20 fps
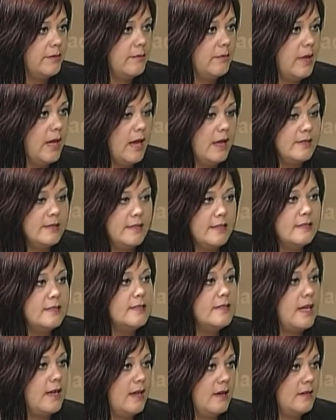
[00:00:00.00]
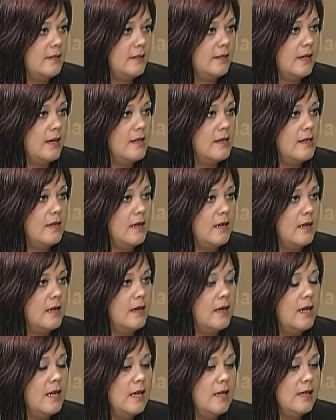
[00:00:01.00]
As a state, and
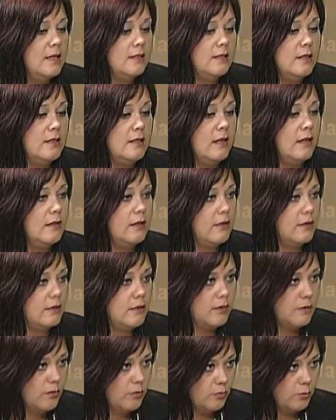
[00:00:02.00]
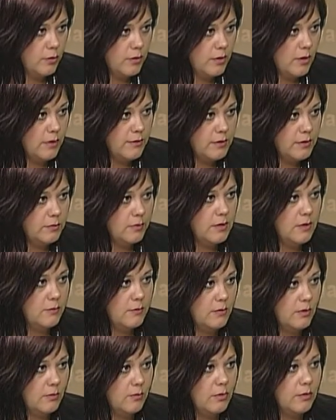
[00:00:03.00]
that together with all the
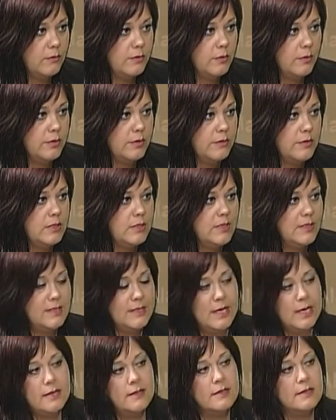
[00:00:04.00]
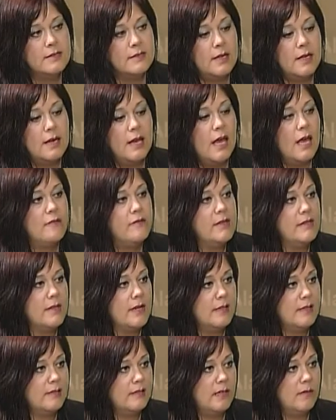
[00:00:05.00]
24 workforce regions and the state having
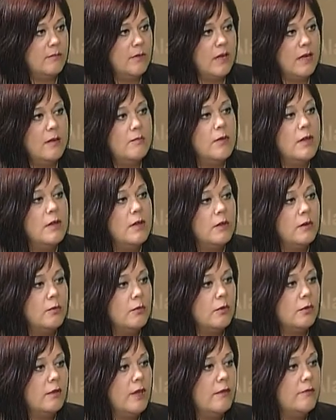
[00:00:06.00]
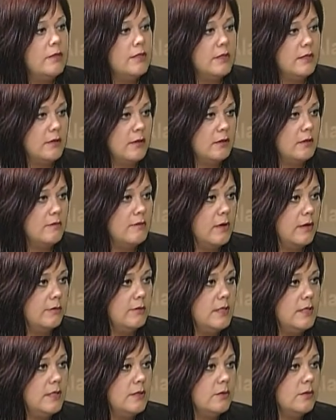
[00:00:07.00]
that same name, we're leveraging all of our
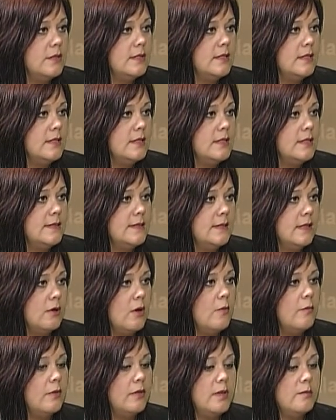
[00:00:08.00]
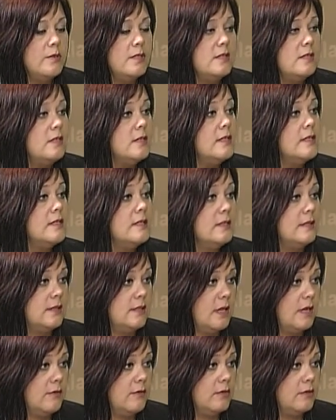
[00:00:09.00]
resources. Hopefully it positions the
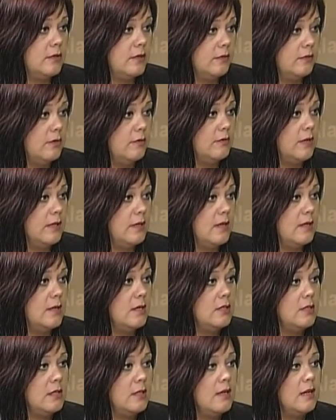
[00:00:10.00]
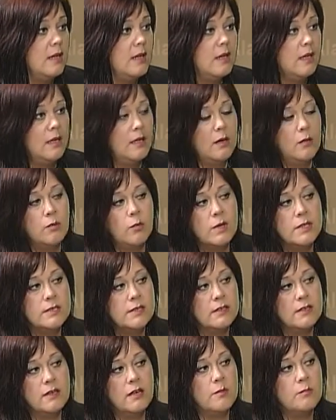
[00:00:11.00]
state for different recognition. And
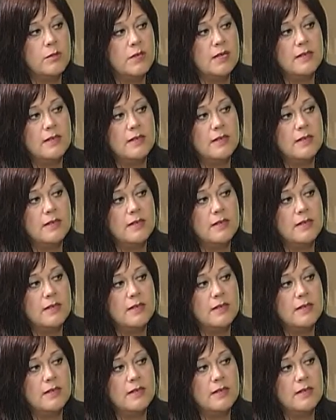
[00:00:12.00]
once a company